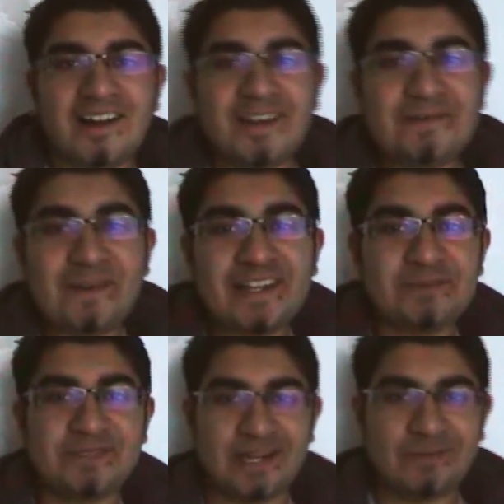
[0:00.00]
Hi,
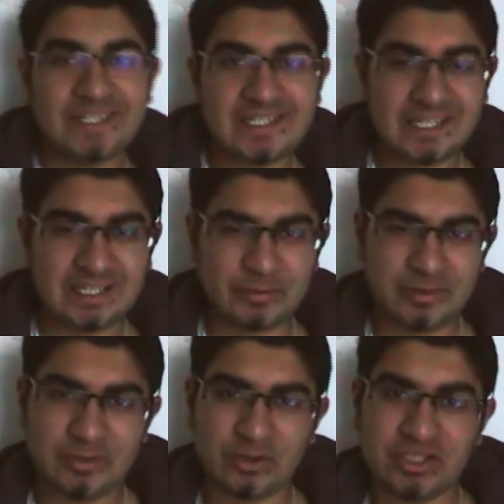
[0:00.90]
my name is Abdin and
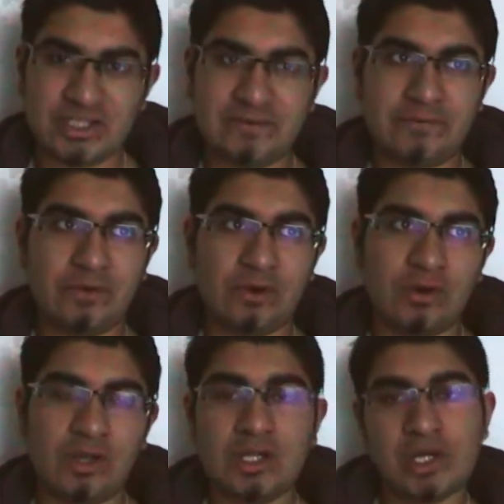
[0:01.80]
I'm going to be auditioning
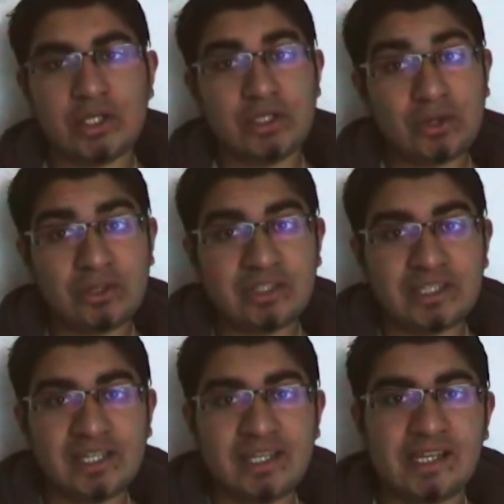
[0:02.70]
for
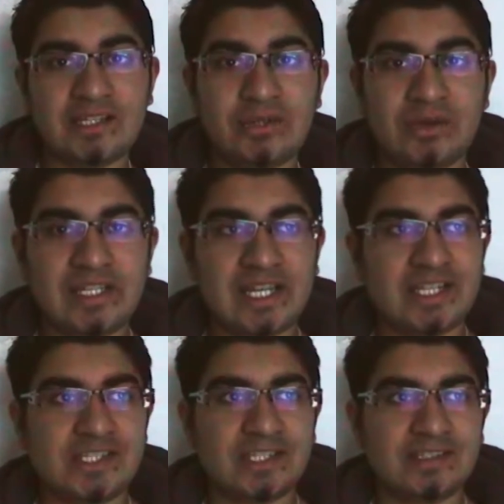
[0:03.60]
Jordan in
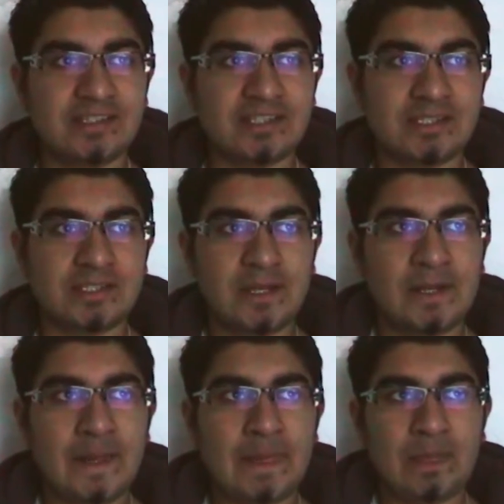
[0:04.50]
Tony and Jess's
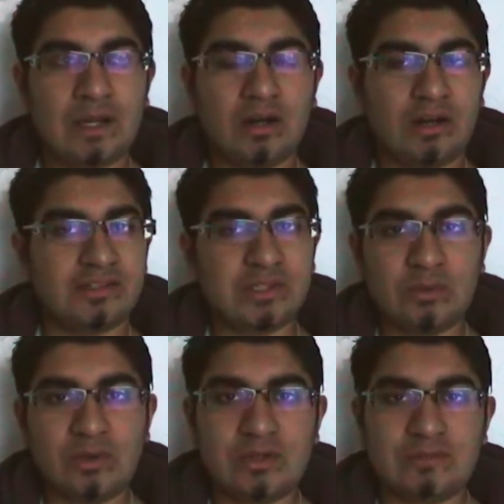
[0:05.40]

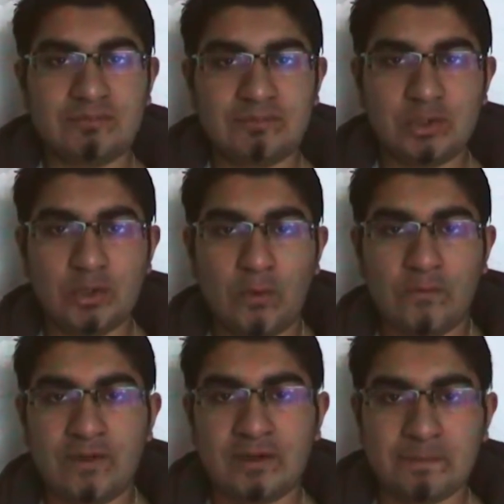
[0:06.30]
Arts Award
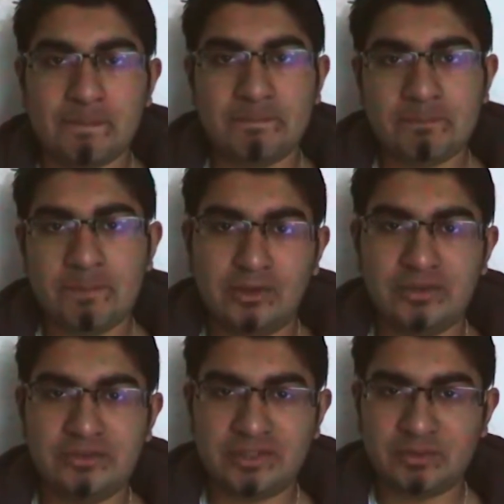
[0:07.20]
short film. The
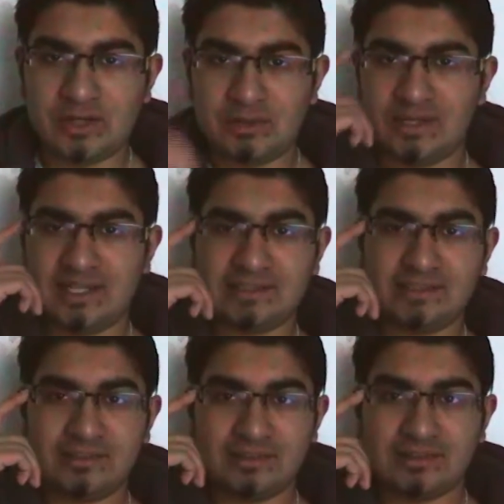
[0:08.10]
only reason why I got my
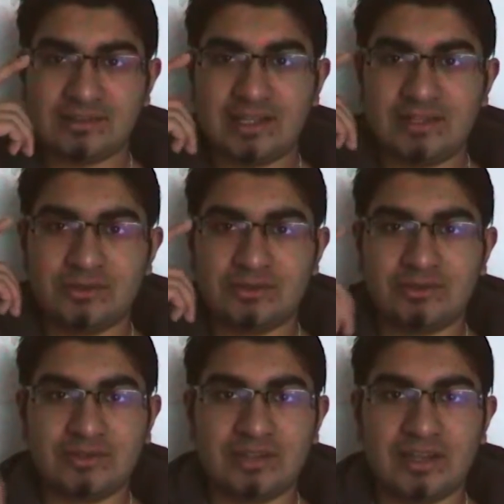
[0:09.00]
glasses on because I
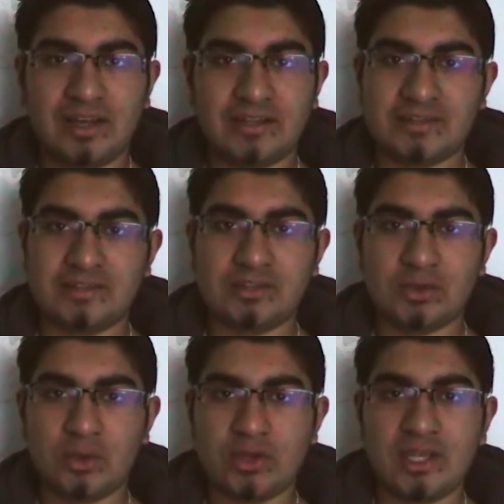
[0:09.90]
don't know the lines,
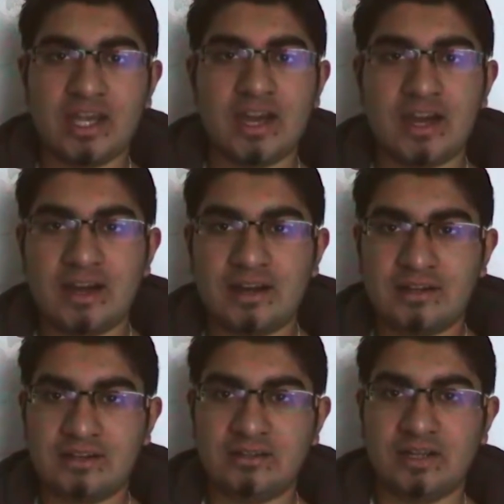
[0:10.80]
so yeah.
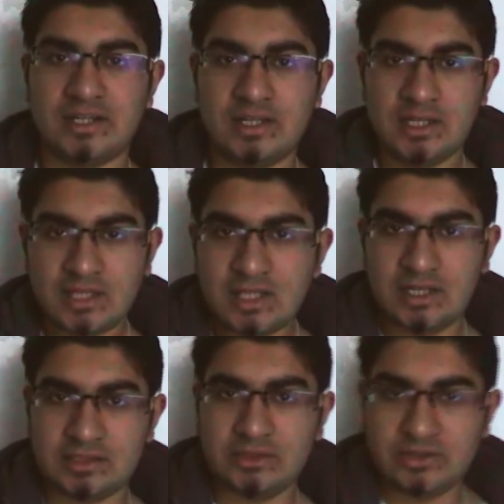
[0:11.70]
Right,
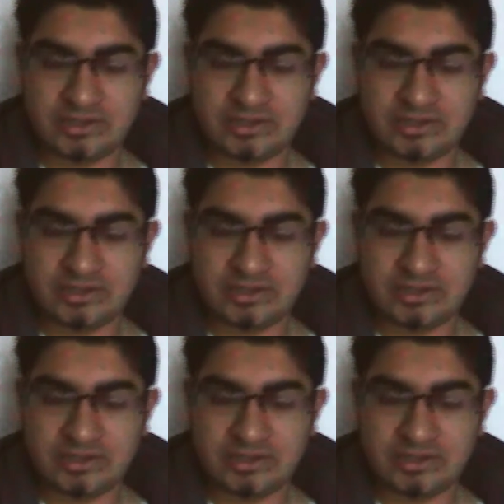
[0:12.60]
let's